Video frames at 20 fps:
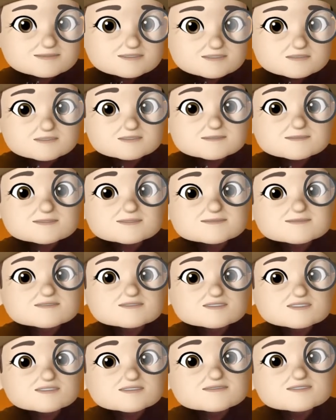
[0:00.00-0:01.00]
that people
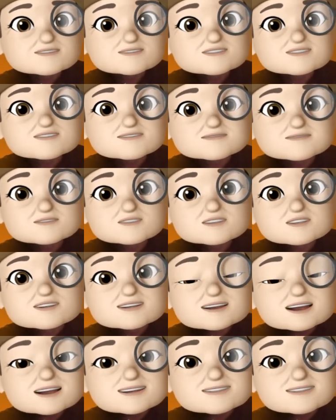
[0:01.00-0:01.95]
use to edit